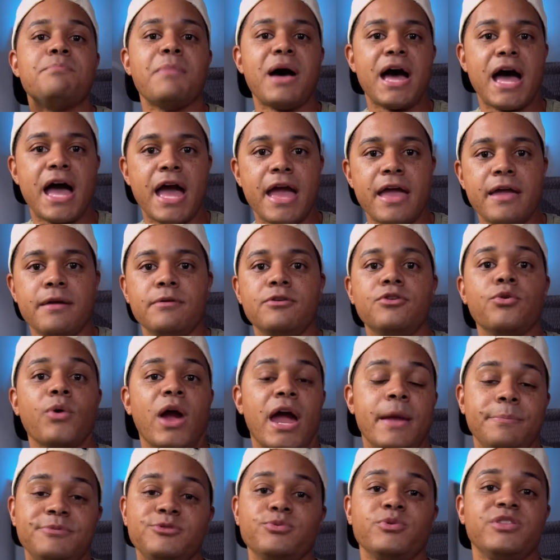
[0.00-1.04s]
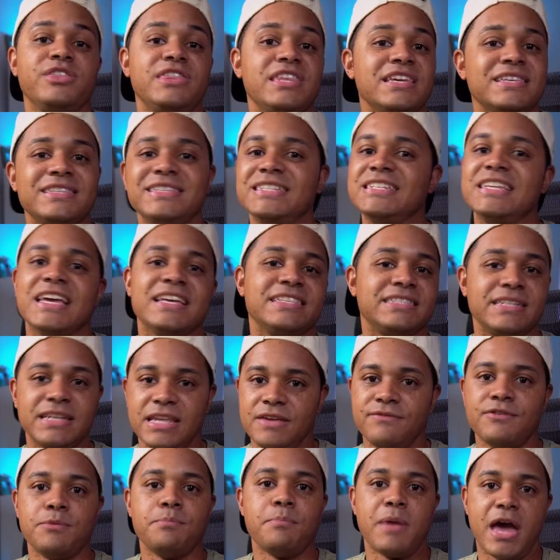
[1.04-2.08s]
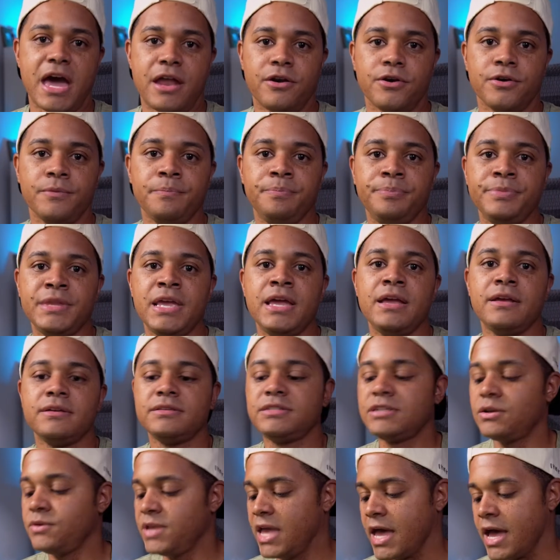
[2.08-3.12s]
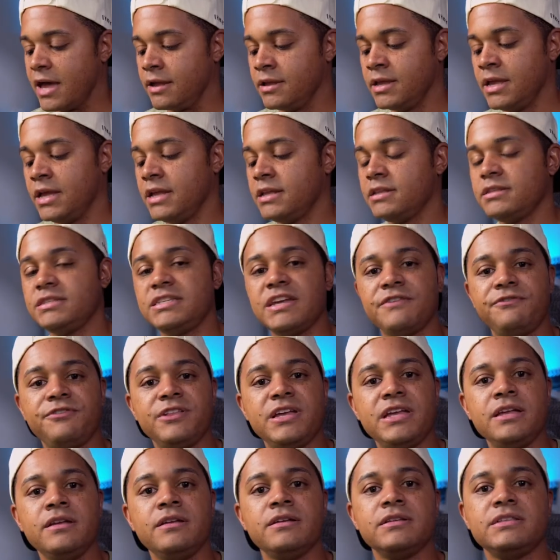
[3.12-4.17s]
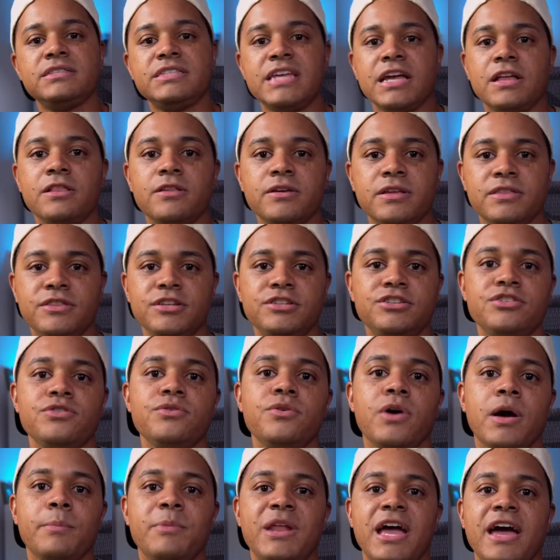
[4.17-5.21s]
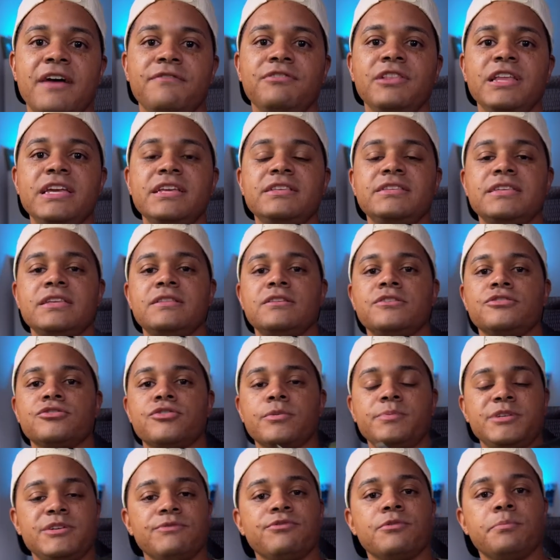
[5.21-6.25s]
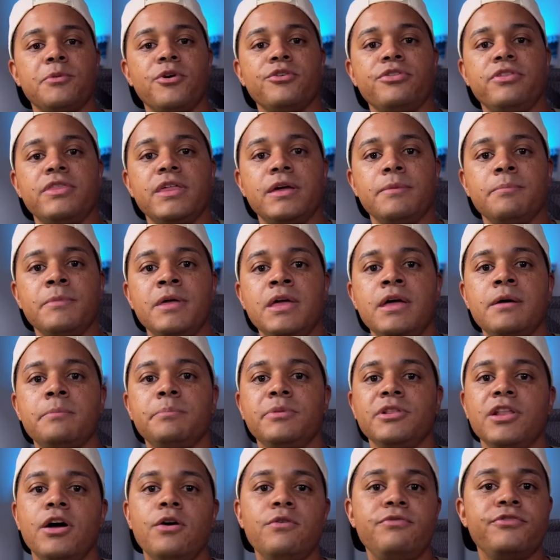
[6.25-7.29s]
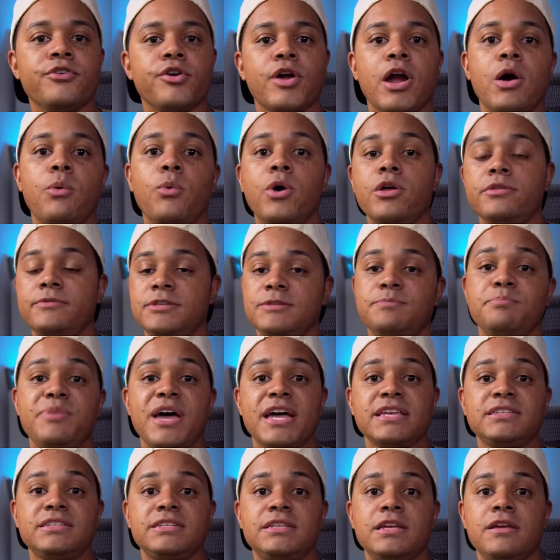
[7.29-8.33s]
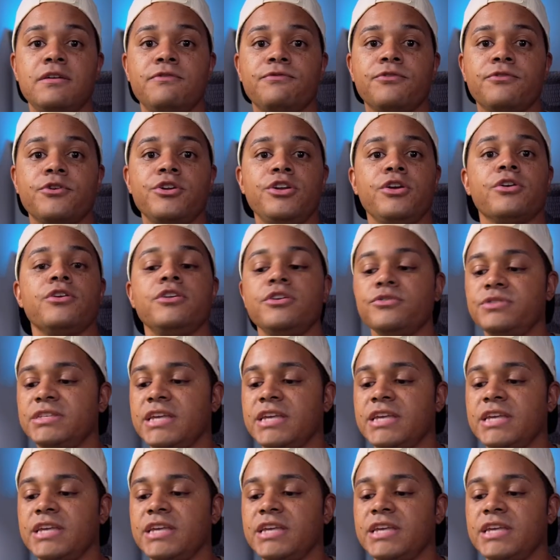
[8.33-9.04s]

my gripes with this doesn't even matter. So yeah, definitely take a look at the two. I'm going to have links in the description for both of them below. Figure out what's best for your use